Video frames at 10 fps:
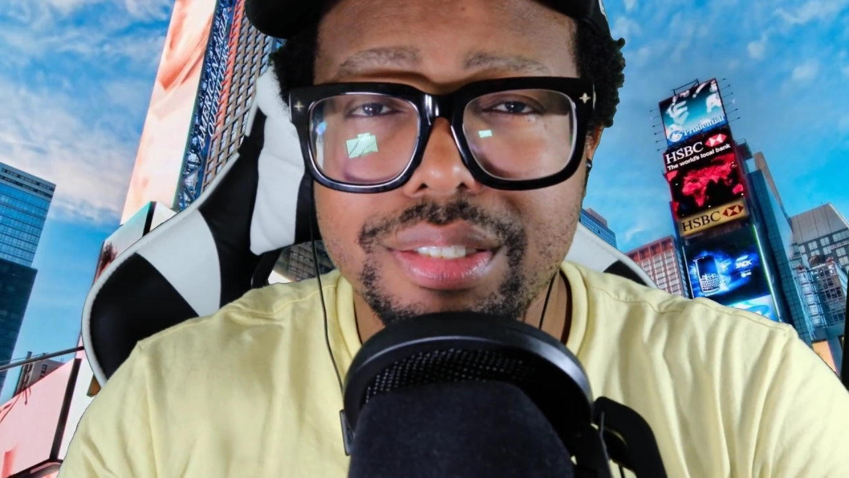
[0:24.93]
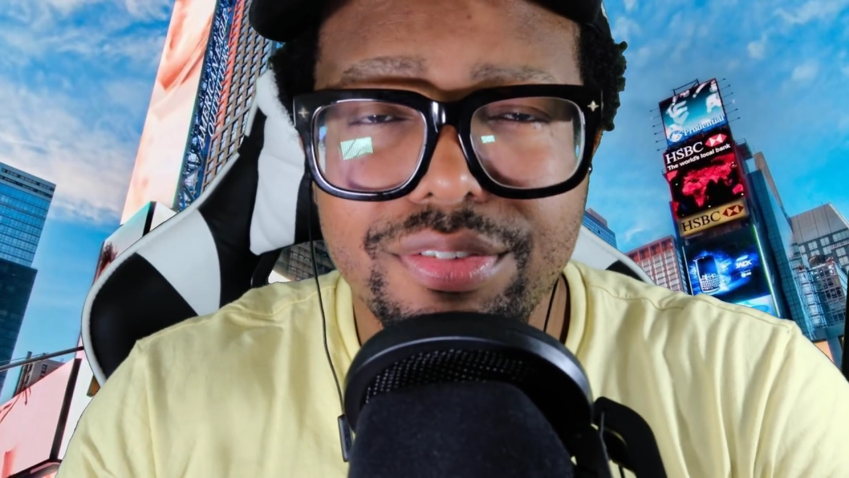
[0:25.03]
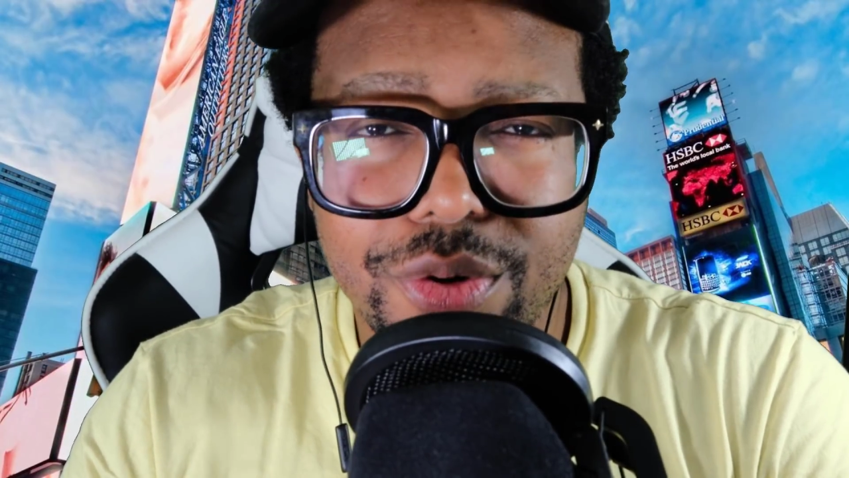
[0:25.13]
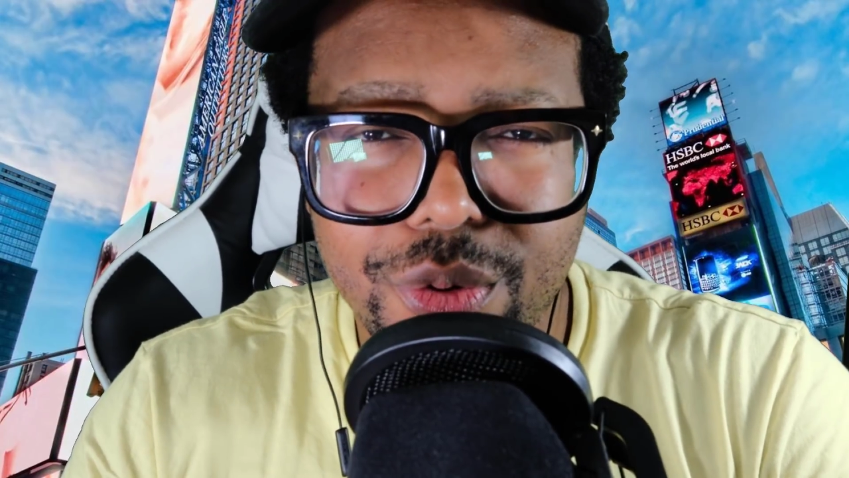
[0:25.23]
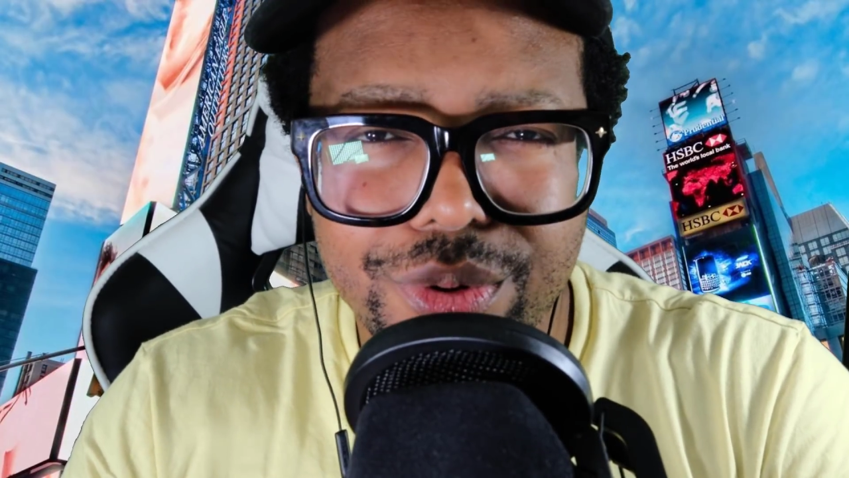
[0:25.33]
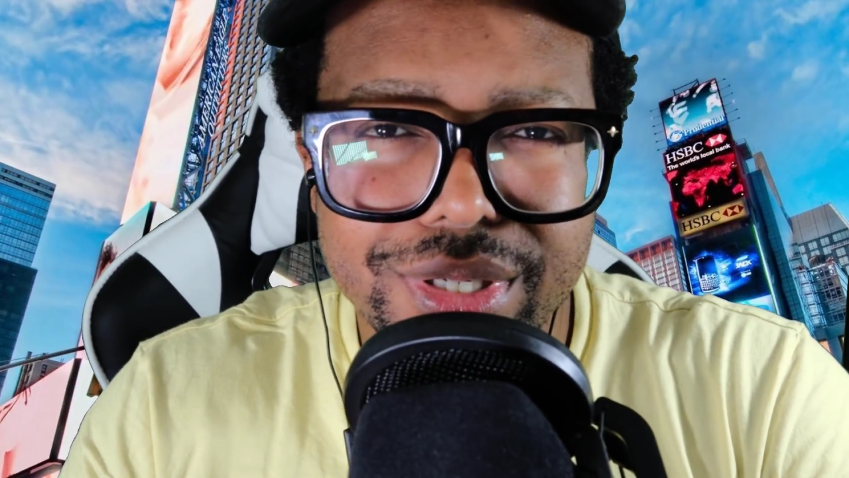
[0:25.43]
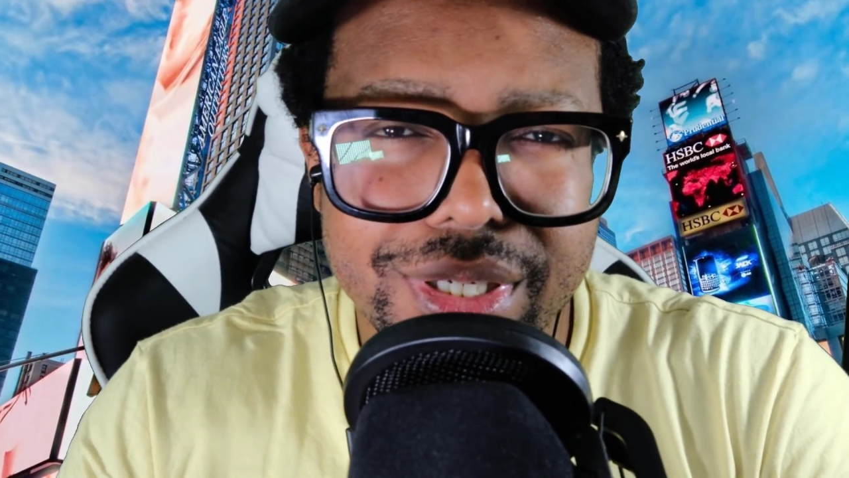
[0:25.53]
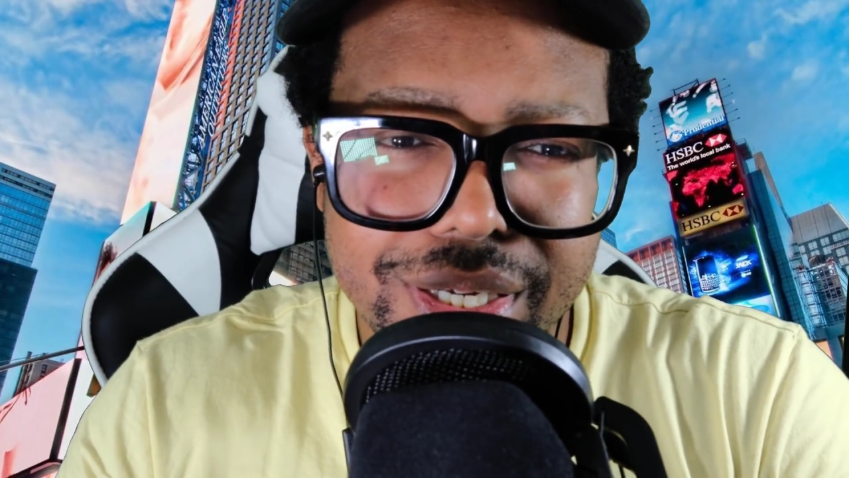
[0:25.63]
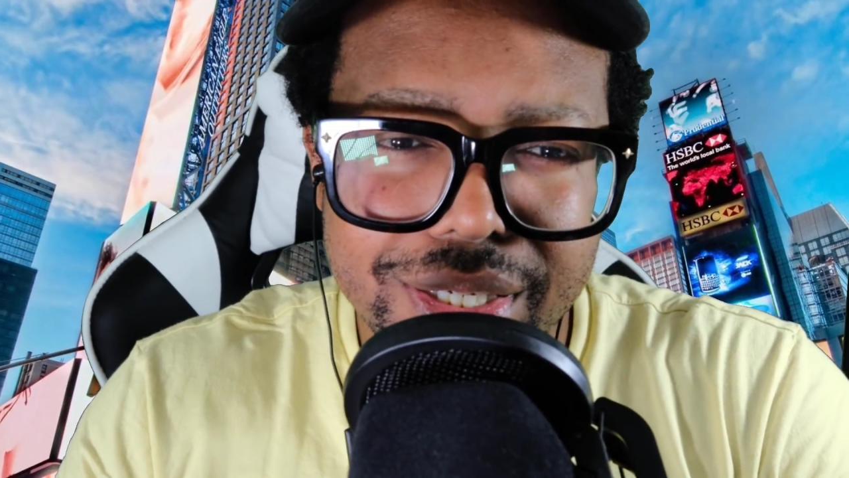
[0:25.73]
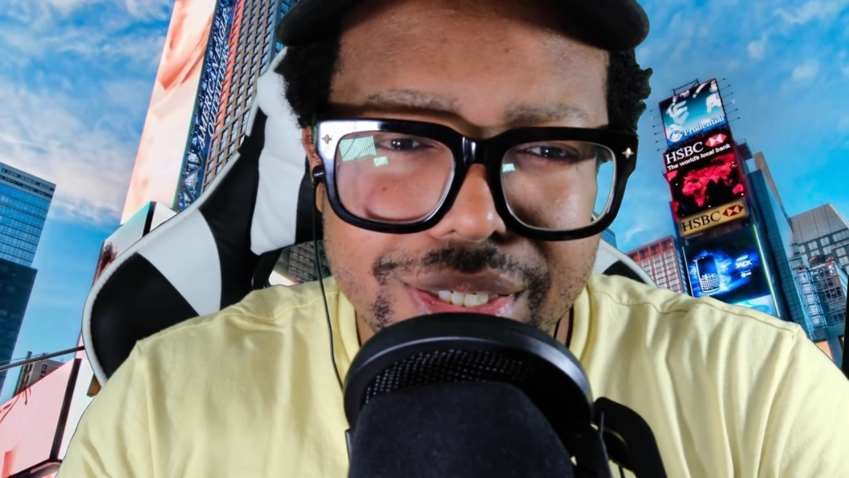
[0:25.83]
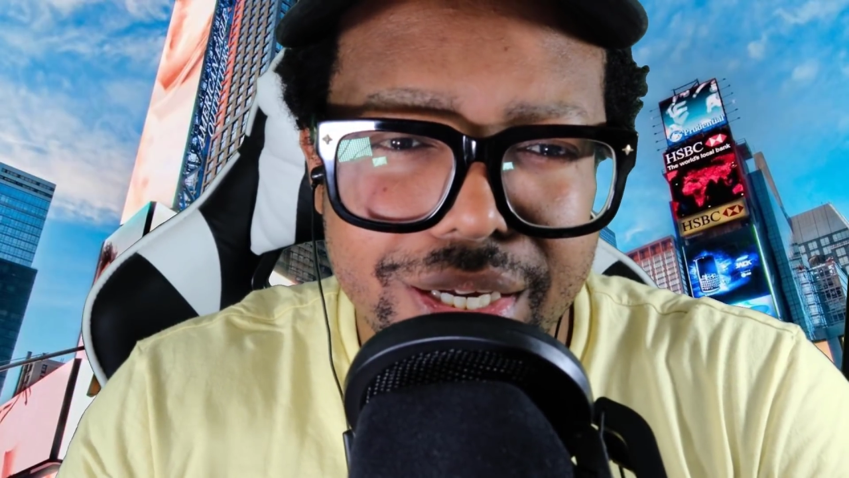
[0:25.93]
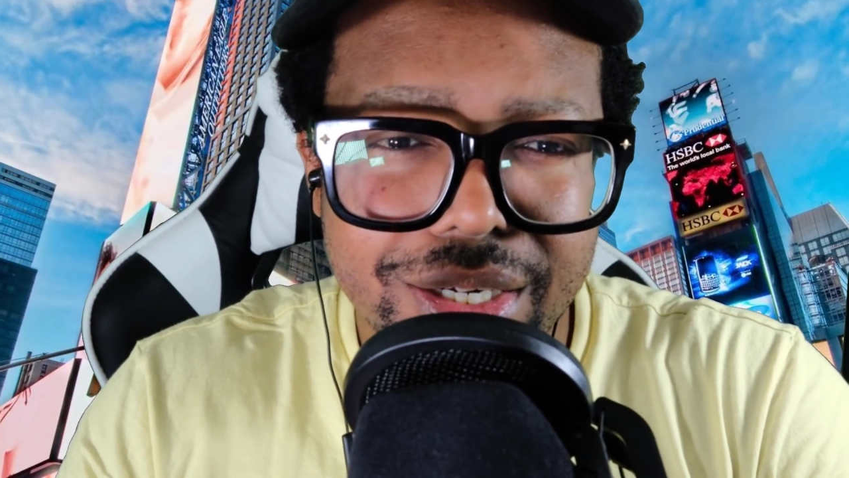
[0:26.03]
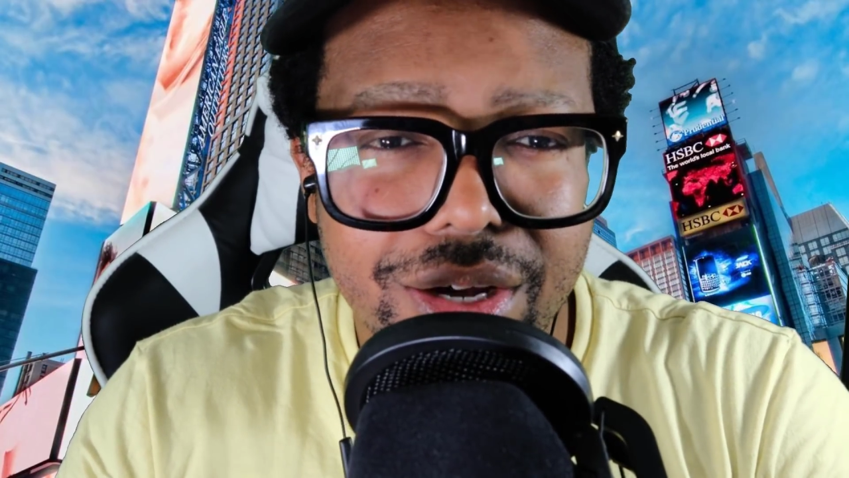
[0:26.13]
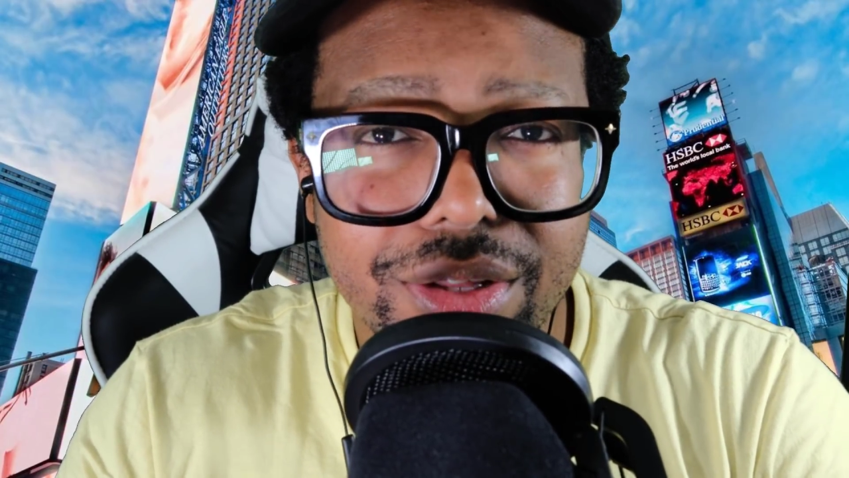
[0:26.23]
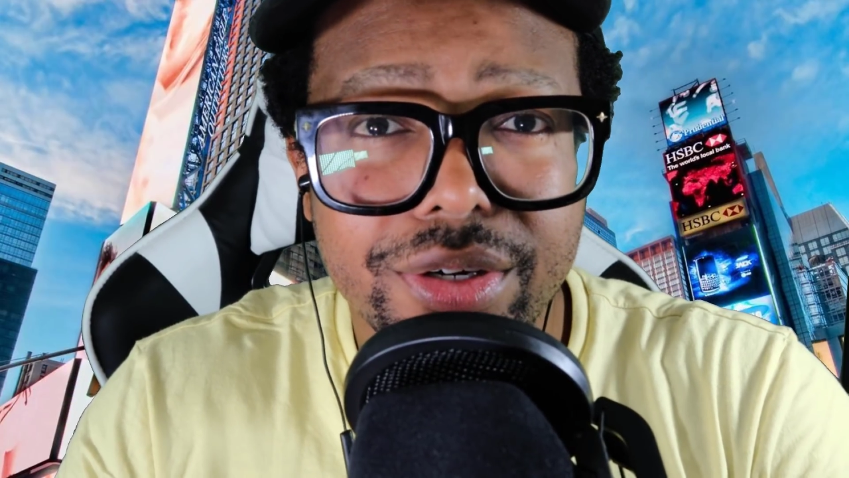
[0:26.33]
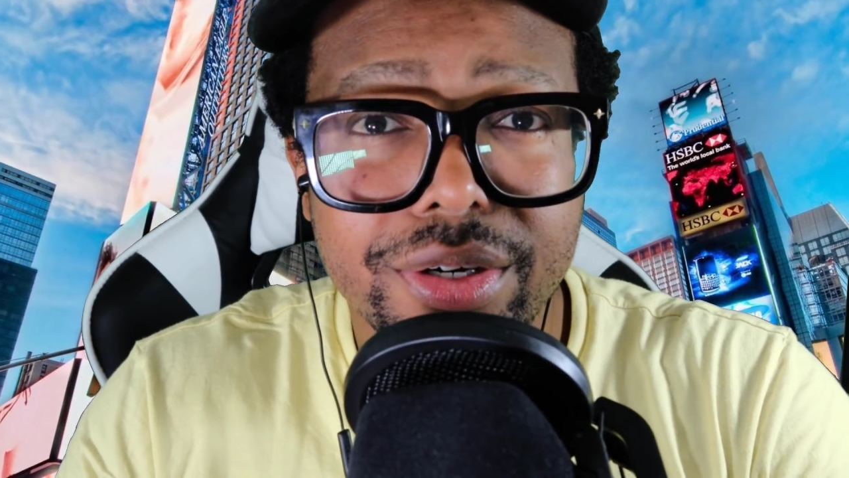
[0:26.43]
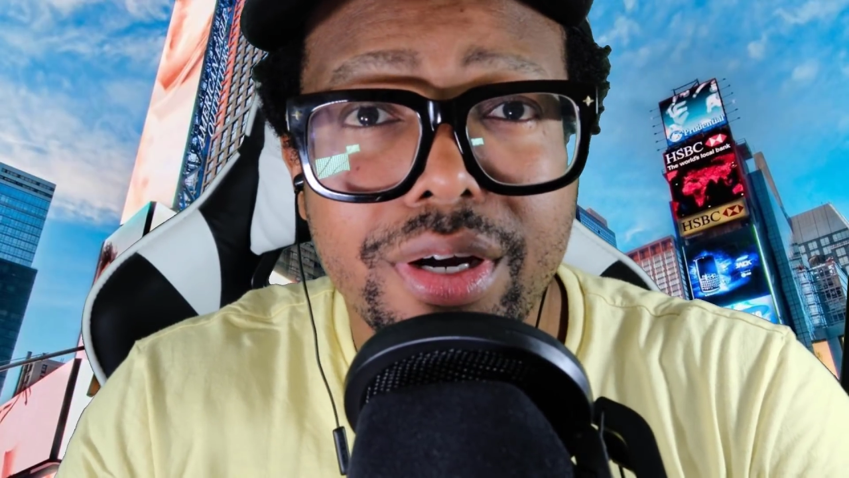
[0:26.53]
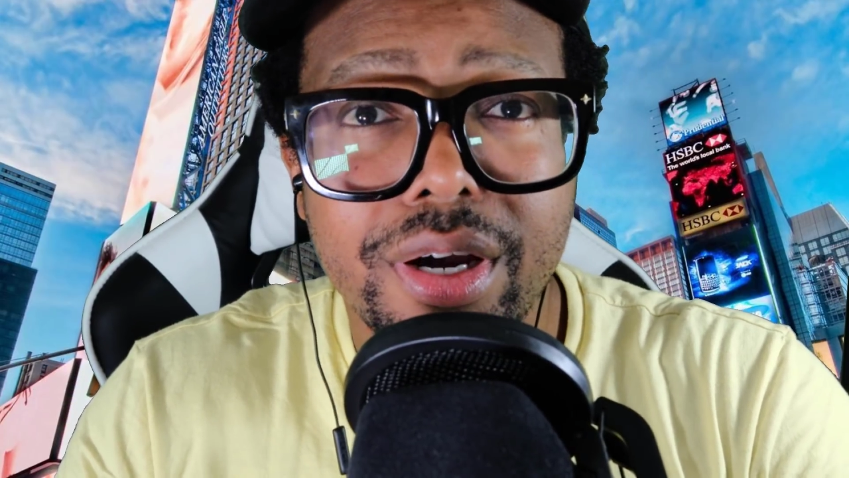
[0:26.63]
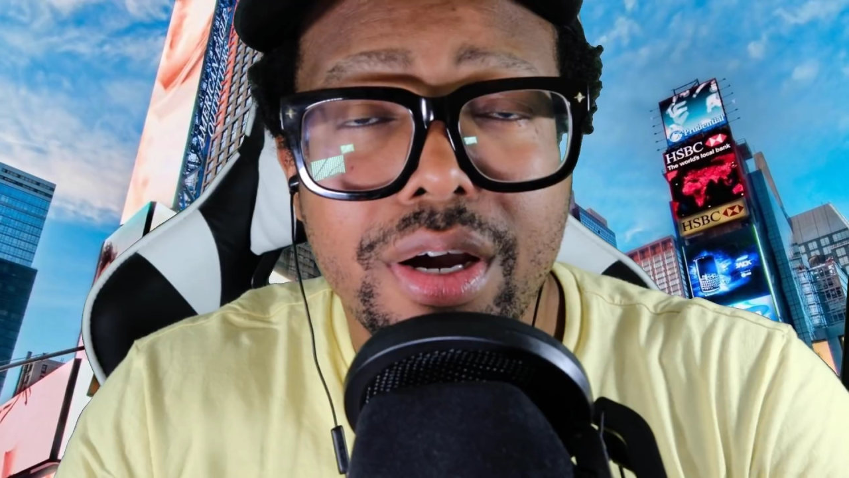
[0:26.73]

of course is another